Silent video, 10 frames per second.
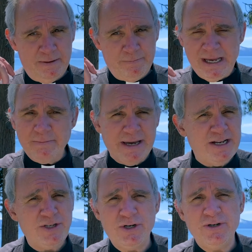being
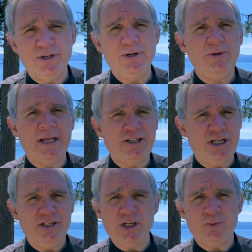ministered to, like
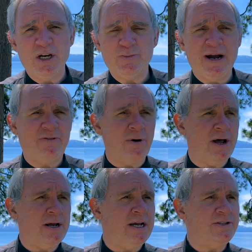Jesus was by
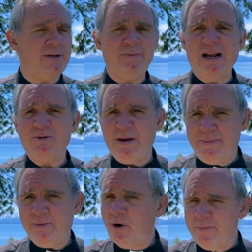Veronica, and sometimes
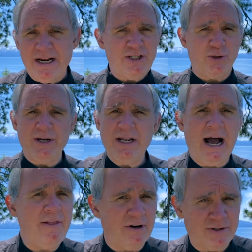maybe we're ministering to
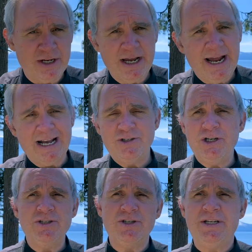others, as
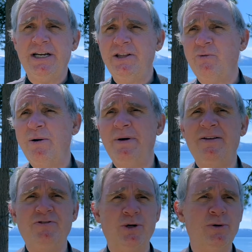Jesus did to the women
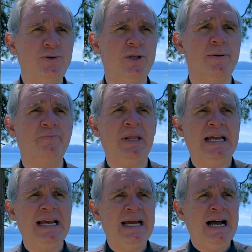of Jerusalem.
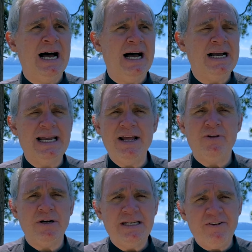Again,
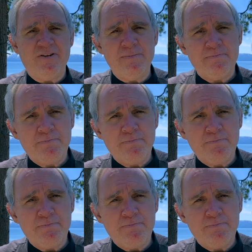there are different